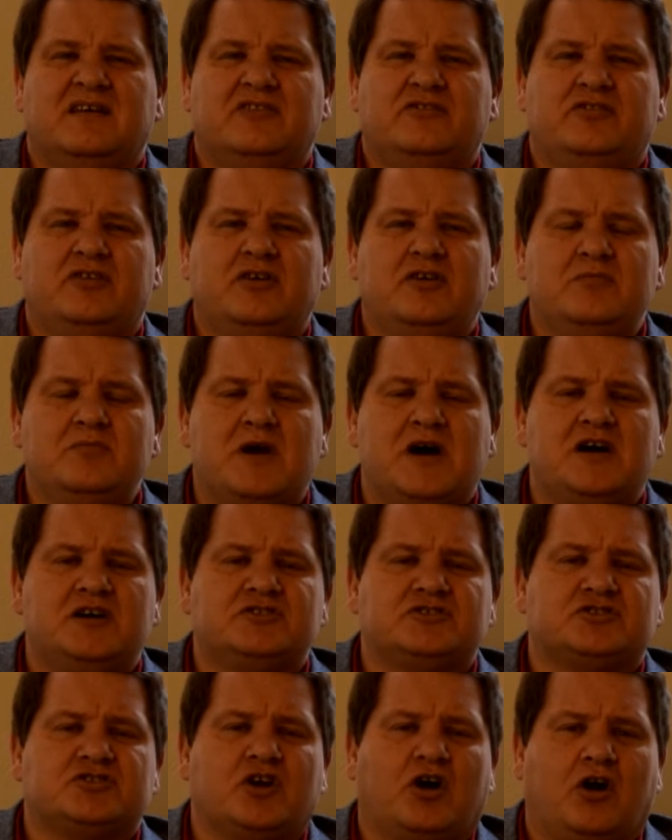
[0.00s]
too
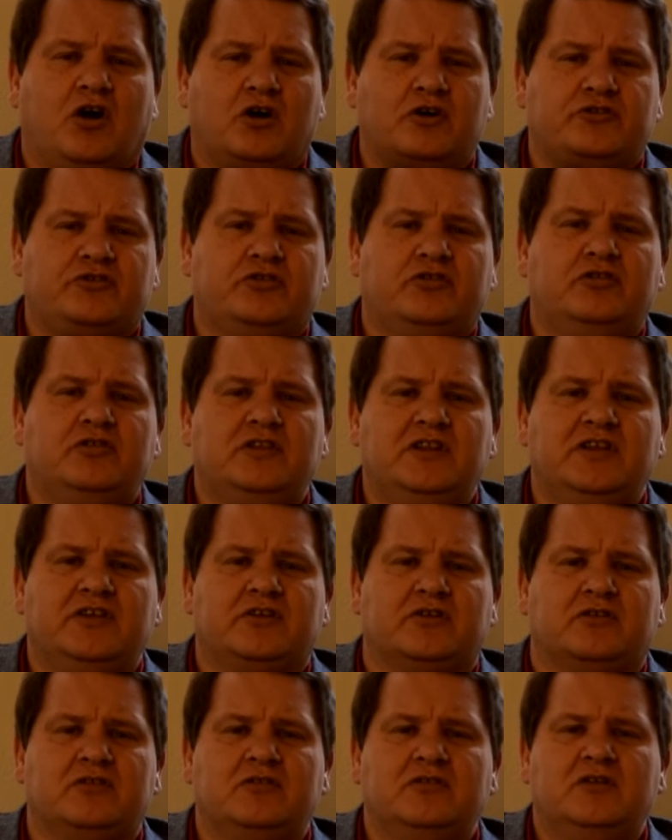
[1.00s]
much or too
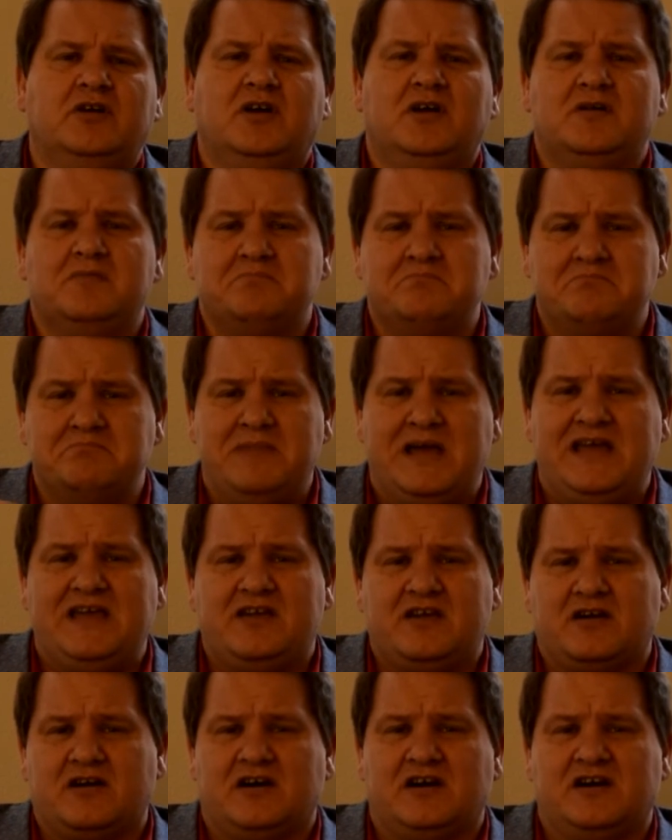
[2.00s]
little may
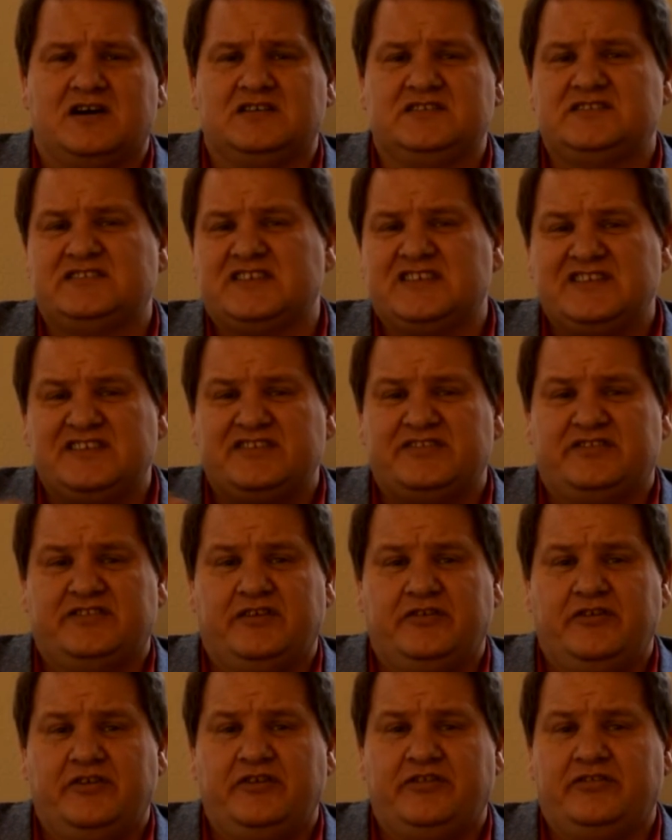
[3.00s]
cause
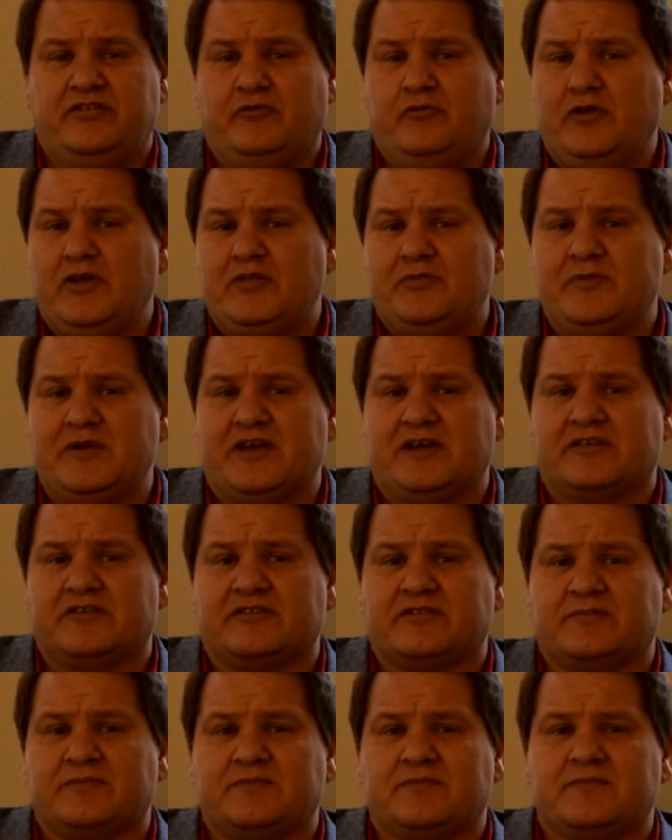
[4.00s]
serious
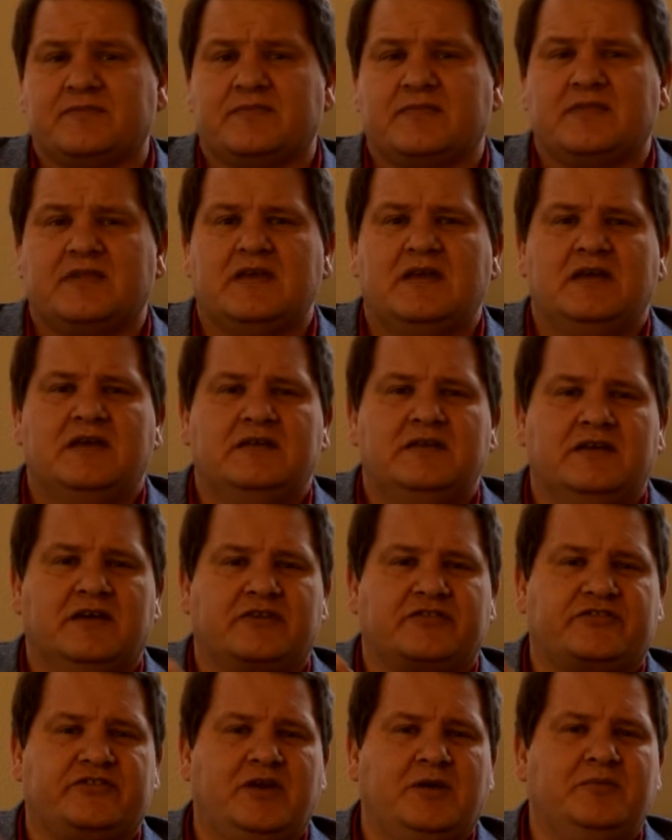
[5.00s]
arrhythmias.
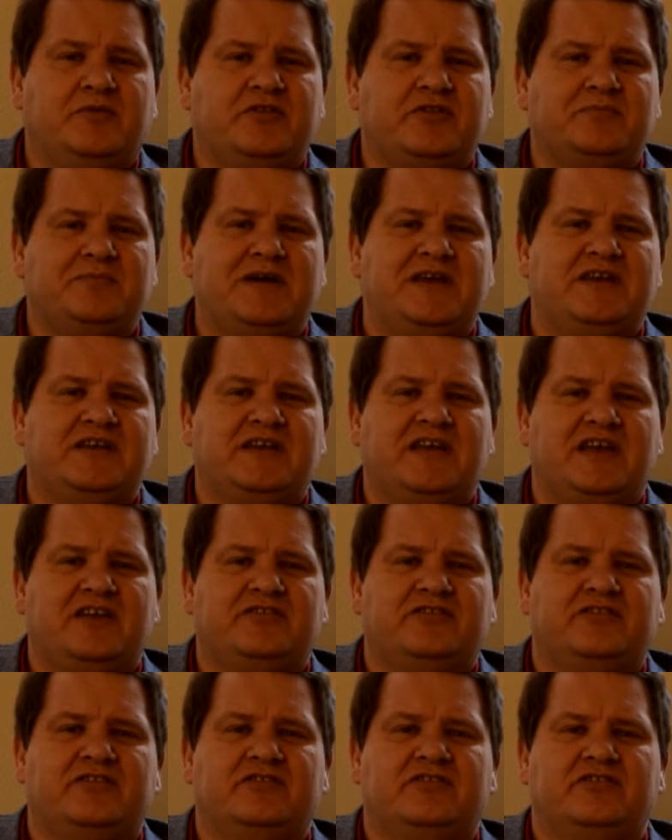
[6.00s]
Now, some of the
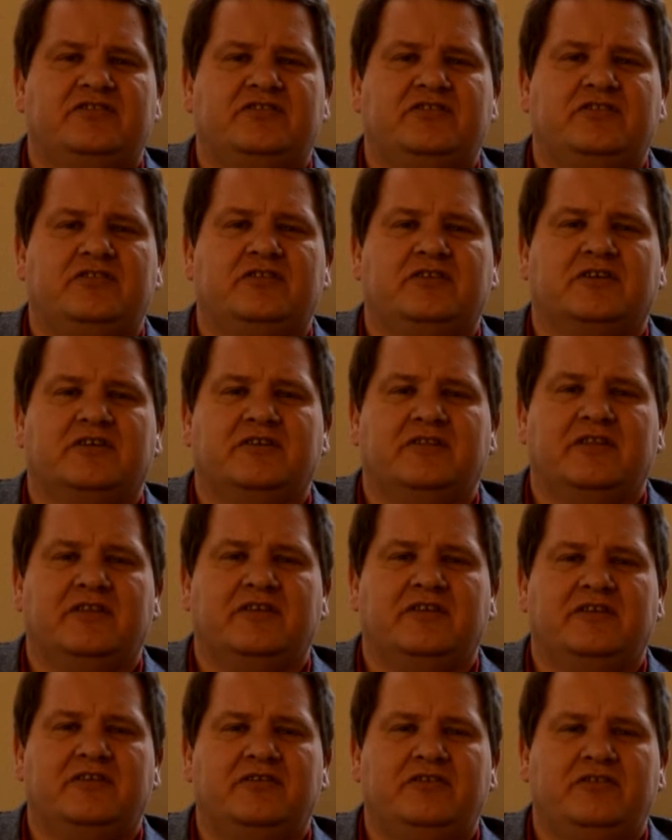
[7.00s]
medications you,
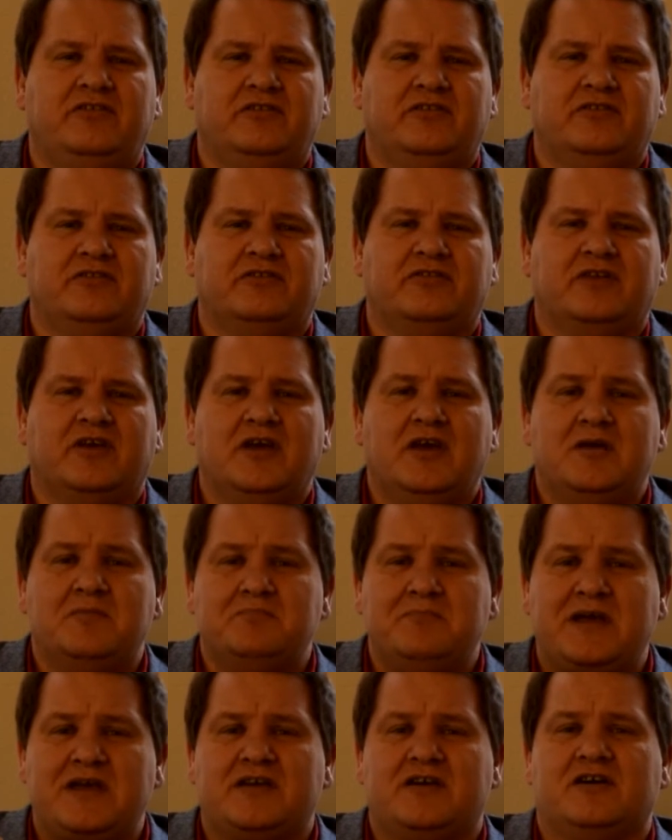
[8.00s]
you use
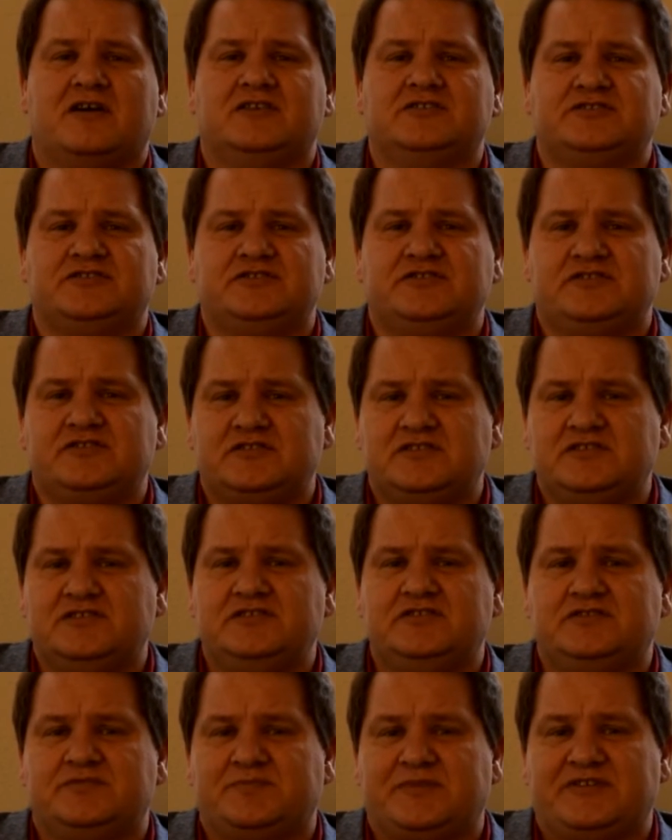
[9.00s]
may cause you to
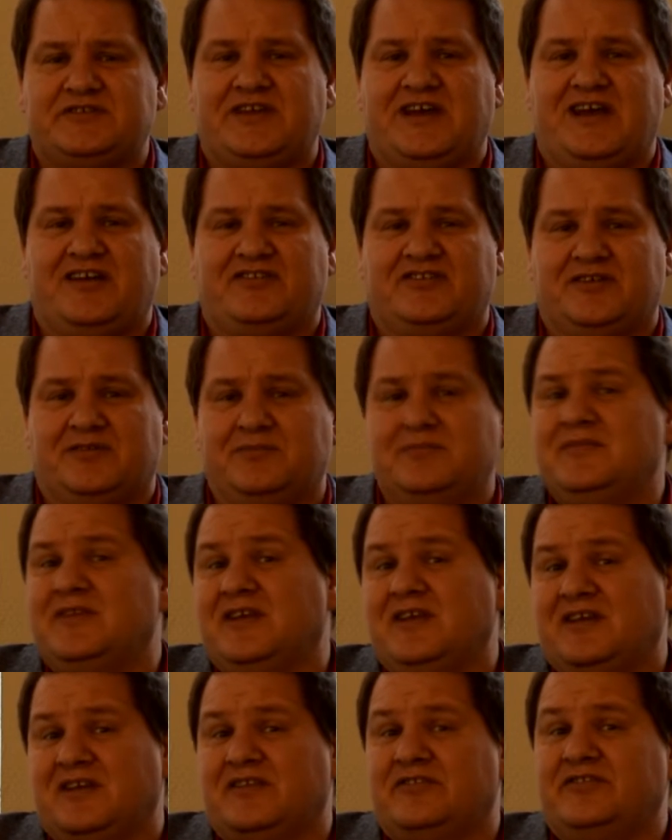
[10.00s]
lose potassium,
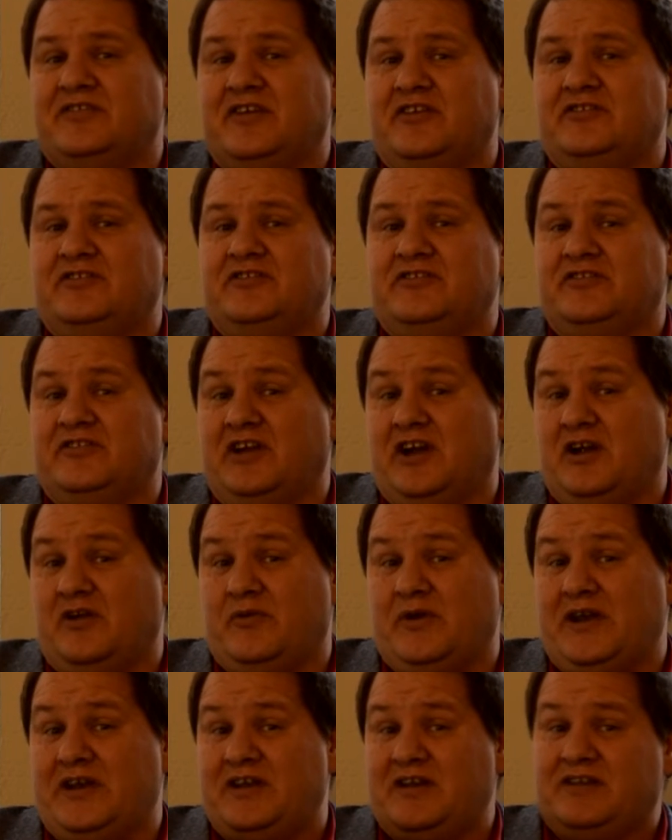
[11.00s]
such as
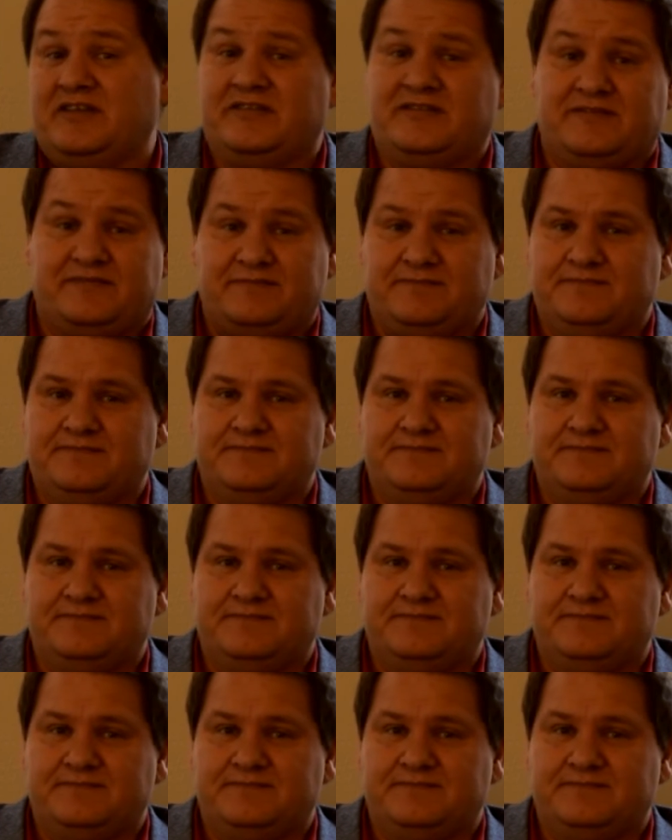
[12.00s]
diuretics,